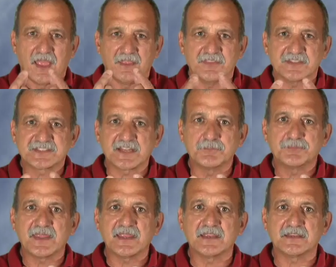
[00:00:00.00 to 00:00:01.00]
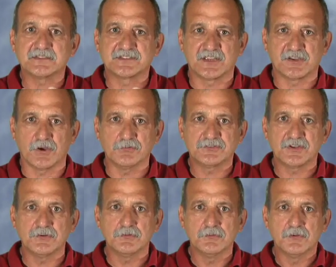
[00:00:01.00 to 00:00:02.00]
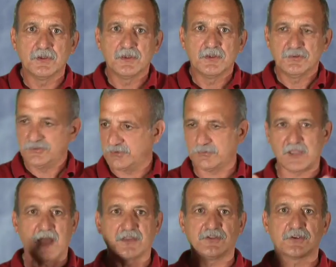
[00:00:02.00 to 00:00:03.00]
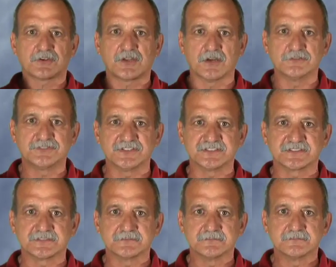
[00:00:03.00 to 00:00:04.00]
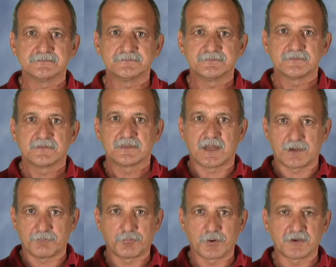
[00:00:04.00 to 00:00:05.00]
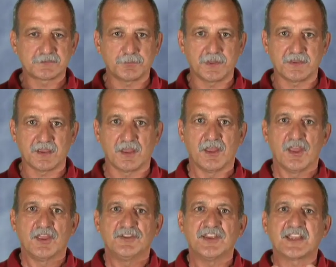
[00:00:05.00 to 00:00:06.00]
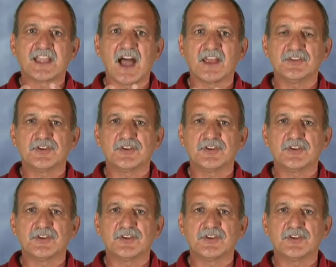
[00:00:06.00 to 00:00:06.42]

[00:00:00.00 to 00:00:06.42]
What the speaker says: And the something to go to, you got your coaches that have worked with you. You got